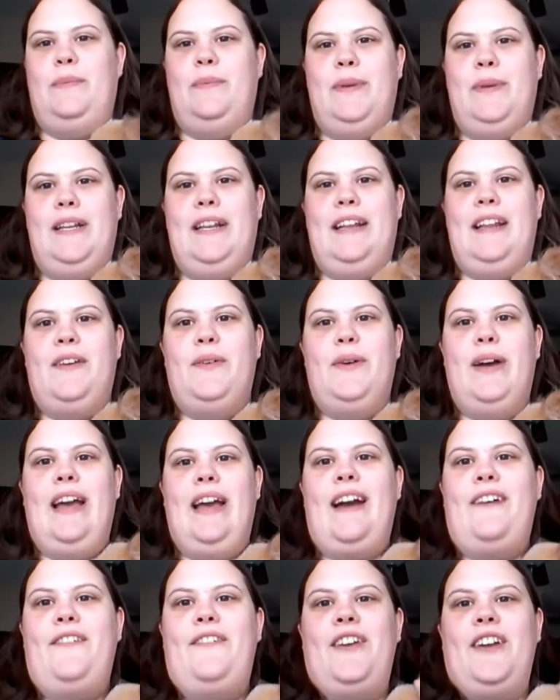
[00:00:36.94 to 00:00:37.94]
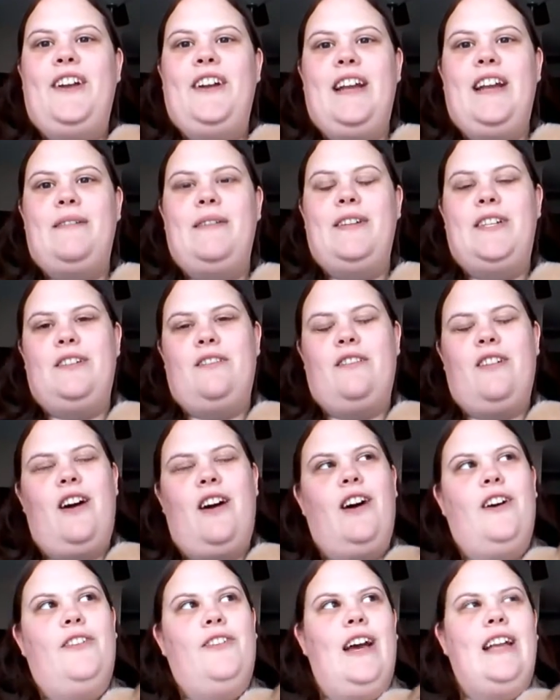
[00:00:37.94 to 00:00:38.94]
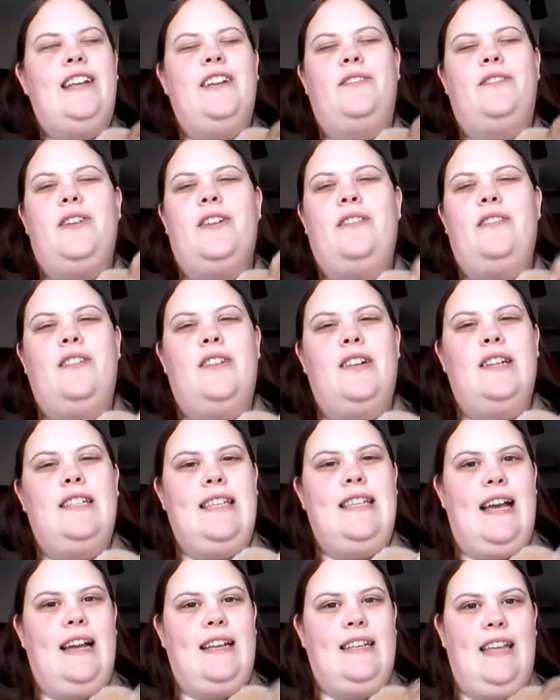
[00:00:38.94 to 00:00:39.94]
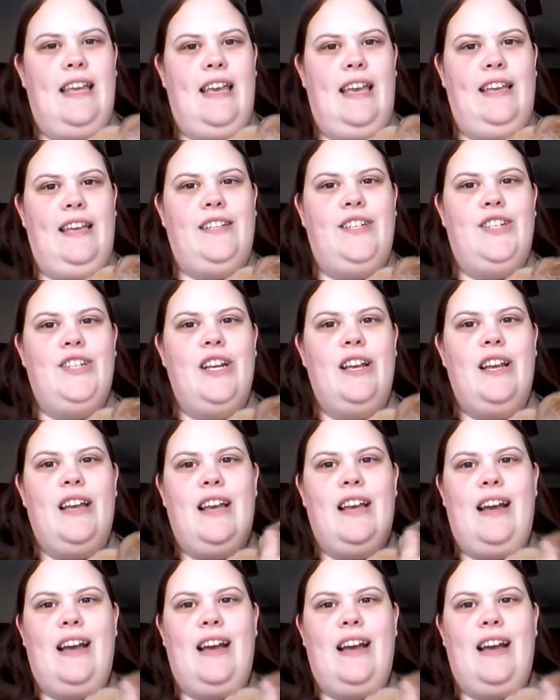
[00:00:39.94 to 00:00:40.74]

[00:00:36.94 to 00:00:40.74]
But anyway, I figured I would show her off. I don't know her exact age.